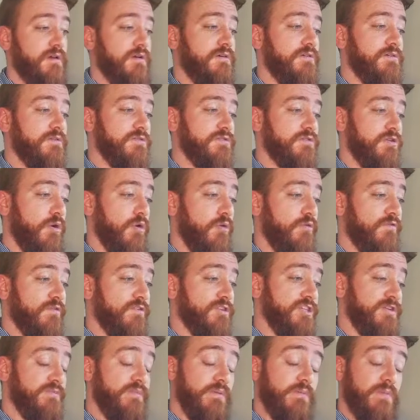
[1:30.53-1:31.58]
So for
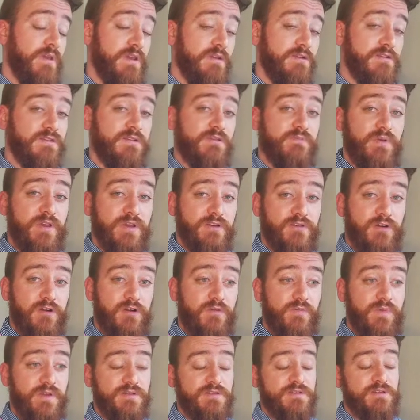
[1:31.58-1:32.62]
GPPs, the big
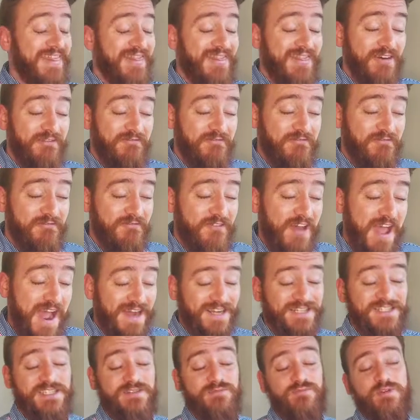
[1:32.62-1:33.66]
tournaments, the
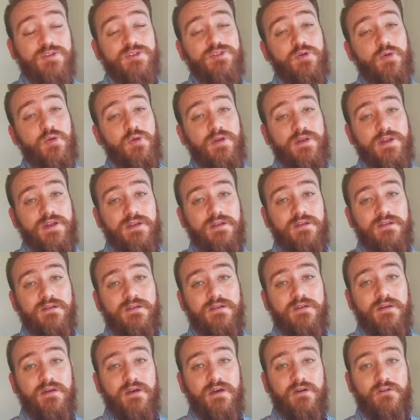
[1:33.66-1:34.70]
vast majority
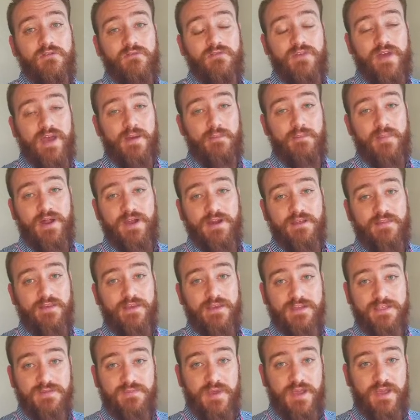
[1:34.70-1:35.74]
of that money that
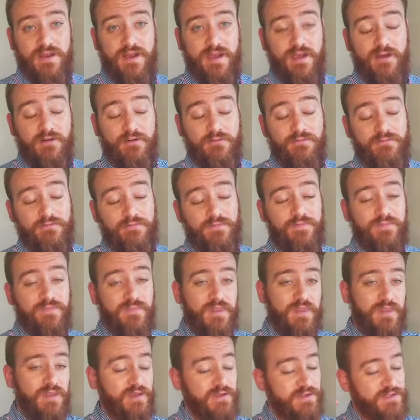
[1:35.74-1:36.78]
gets paid out
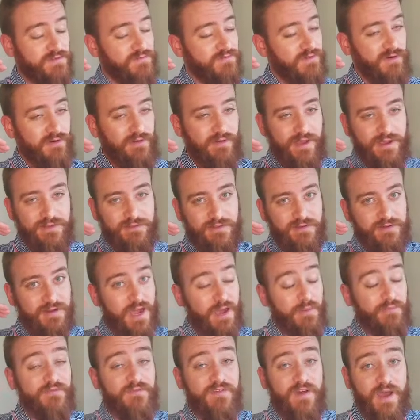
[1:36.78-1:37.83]
is for like the
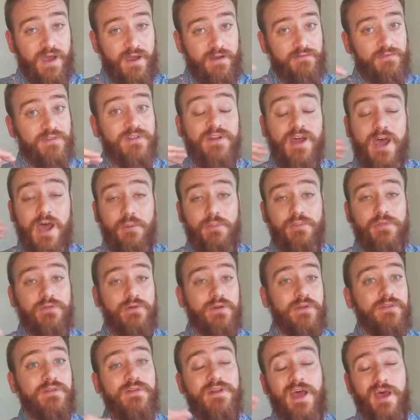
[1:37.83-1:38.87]
top 5, the top
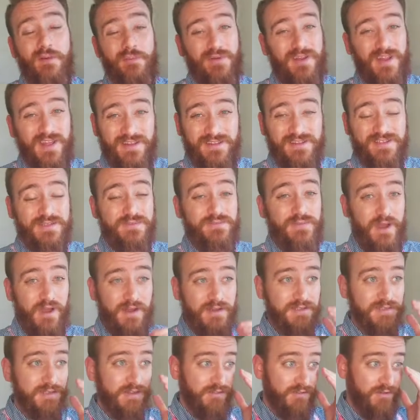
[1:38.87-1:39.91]
3, the top 10
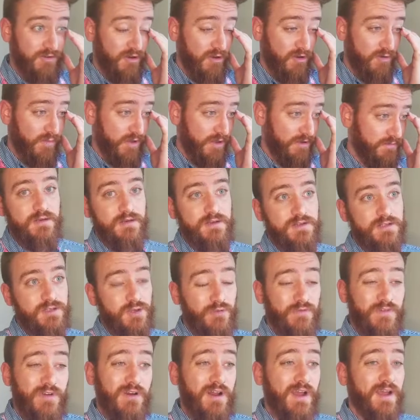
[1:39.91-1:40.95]
spots in the tournament. So
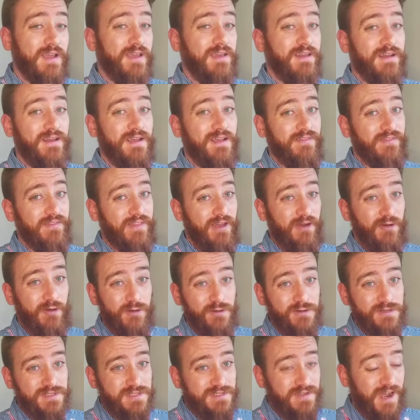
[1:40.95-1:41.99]
if you're not getting in
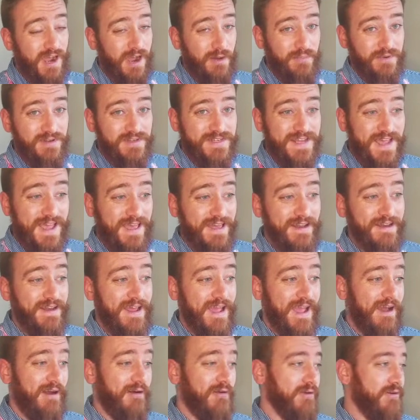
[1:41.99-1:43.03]
those top 10
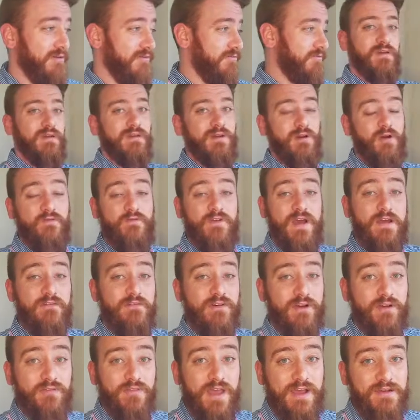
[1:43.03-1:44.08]
out of
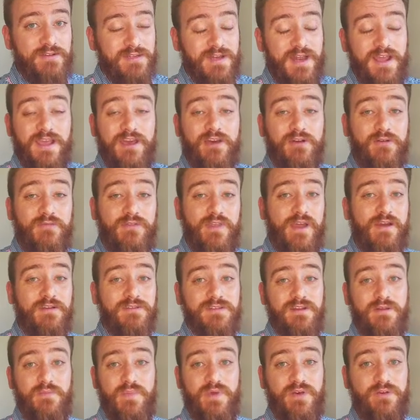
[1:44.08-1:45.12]
500,000,
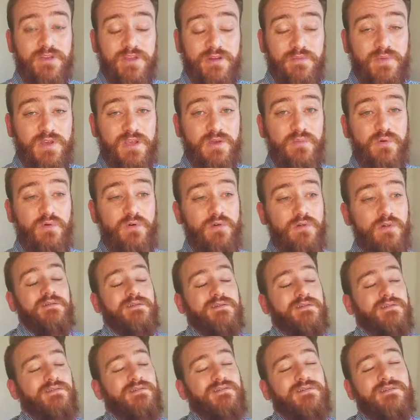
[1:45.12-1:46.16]
800,000, a million people,
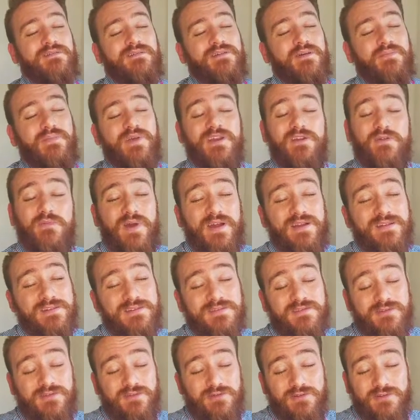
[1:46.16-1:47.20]
you might
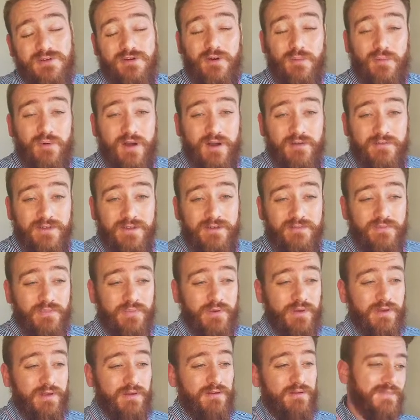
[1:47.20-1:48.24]
still turn a profit,
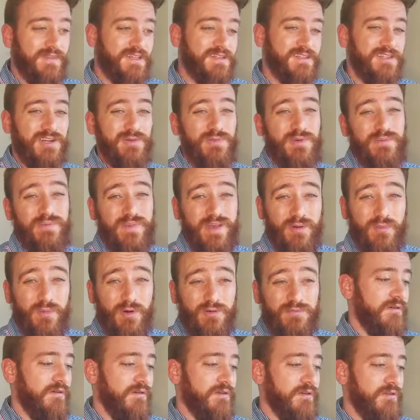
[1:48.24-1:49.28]
but it's going to be
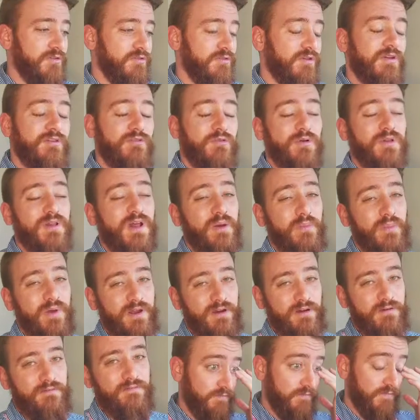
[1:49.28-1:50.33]
minimal. You can do a lot
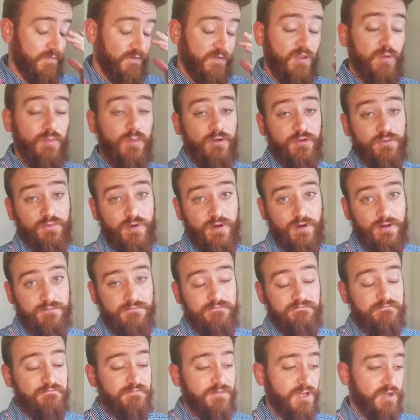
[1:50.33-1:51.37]
better for the most part,
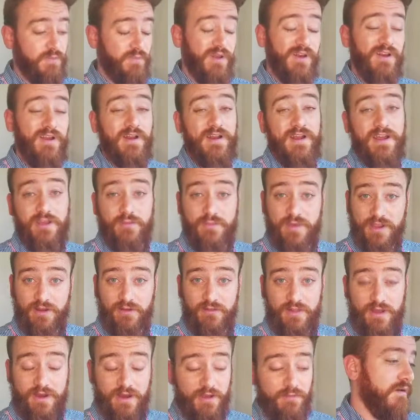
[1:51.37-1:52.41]
depending on how you make your
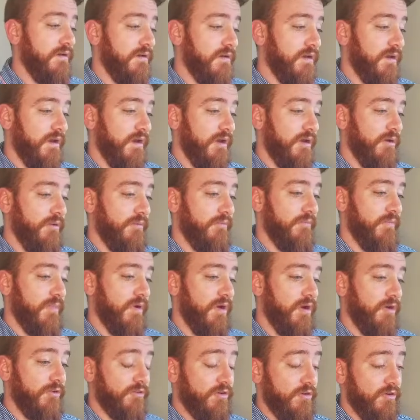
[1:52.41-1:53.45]
lineup.
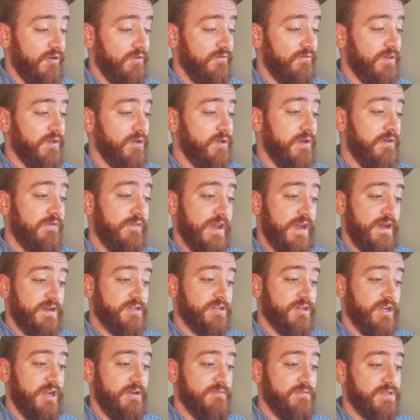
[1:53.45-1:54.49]
Alternatively, you have cash
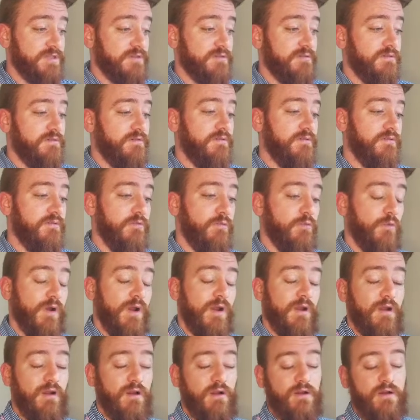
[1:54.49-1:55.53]
games
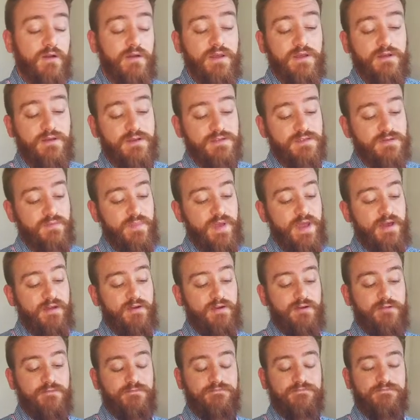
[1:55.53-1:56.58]
where it doesn't
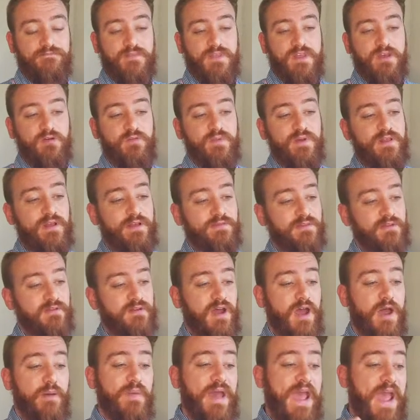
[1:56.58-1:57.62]
matter. It'll be like the
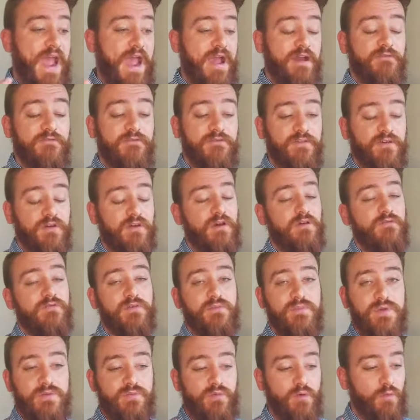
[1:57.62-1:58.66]
top half of the
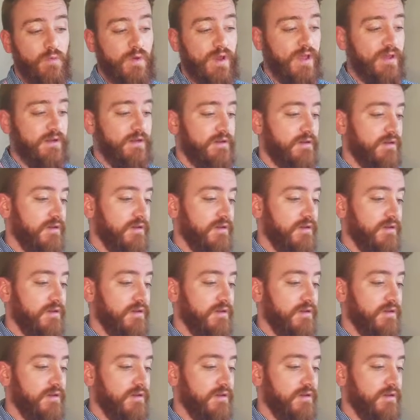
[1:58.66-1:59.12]
people win,